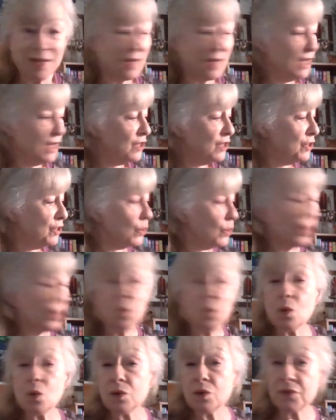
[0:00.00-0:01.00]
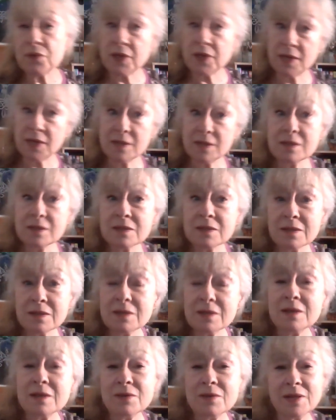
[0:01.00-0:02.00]
So all of these
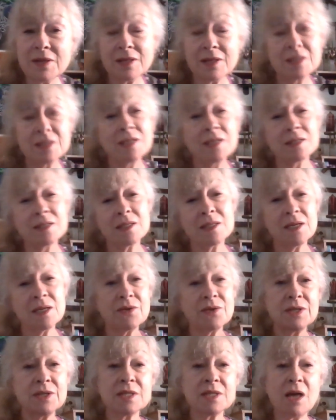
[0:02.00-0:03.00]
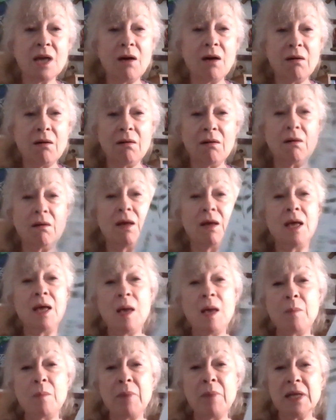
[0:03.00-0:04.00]
in this little series are
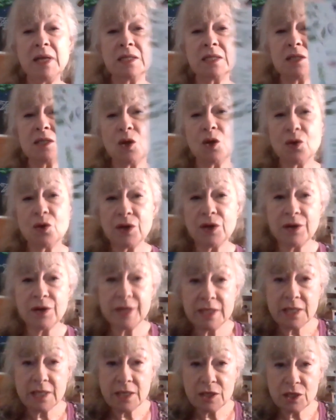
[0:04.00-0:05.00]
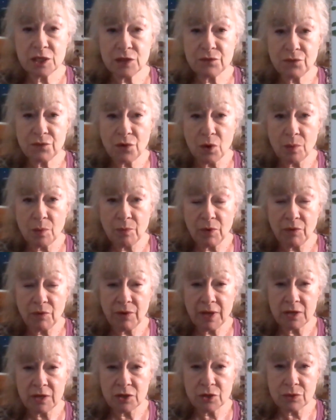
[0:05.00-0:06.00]
based on ideas from
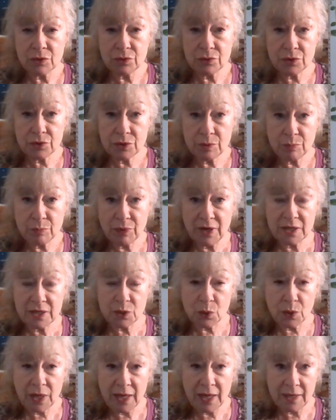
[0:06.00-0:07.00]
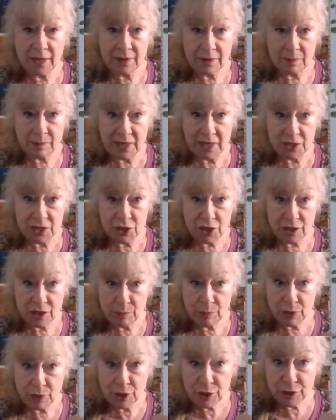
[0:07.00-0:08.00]
Rachel's Practical Candle Magic
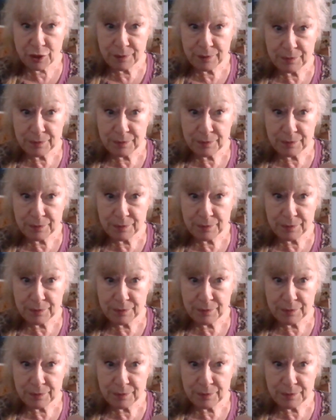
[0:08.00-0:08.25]
book.